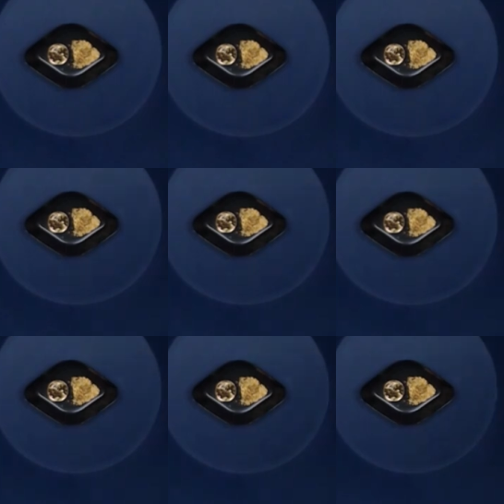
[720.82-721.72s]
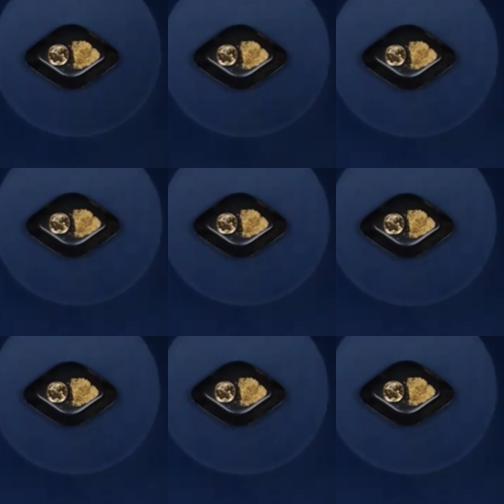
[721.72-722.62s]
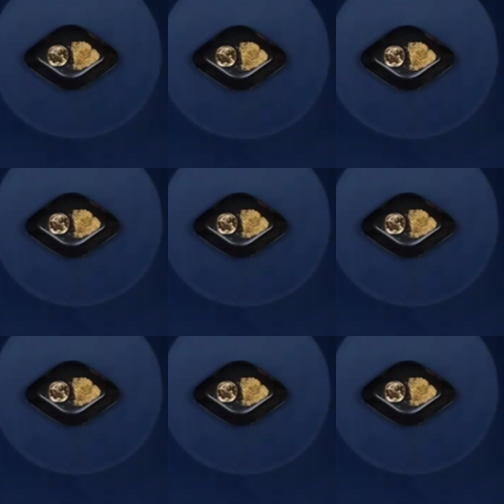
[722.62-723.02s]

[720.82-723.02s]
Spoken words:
(no lip movement)